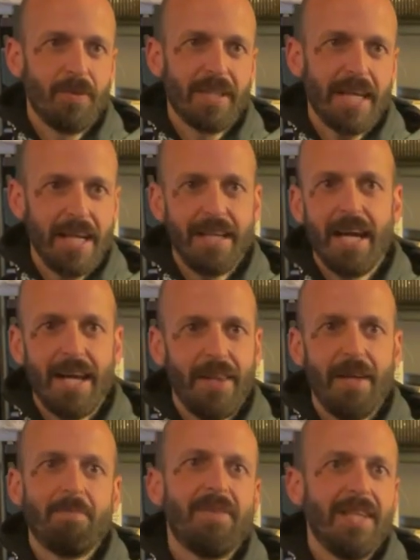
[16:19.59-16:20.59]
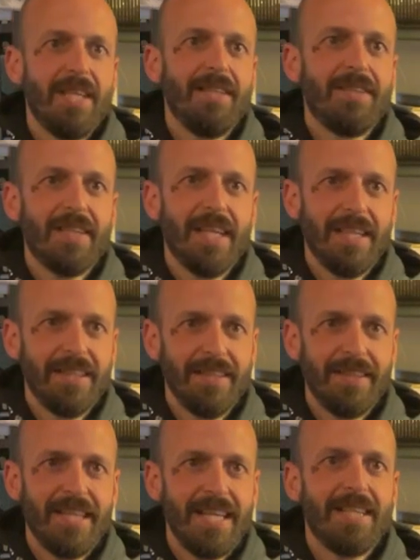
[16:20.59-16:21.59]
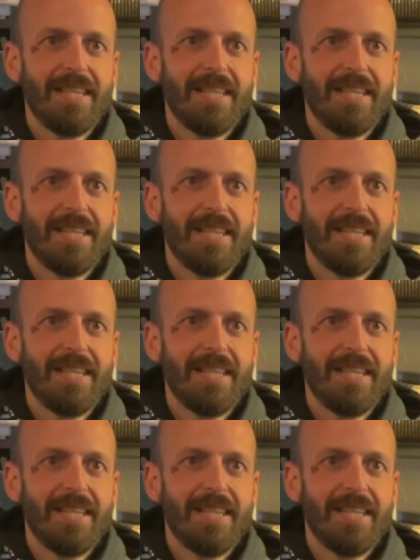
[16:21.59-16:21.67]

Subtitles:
can adaptate and take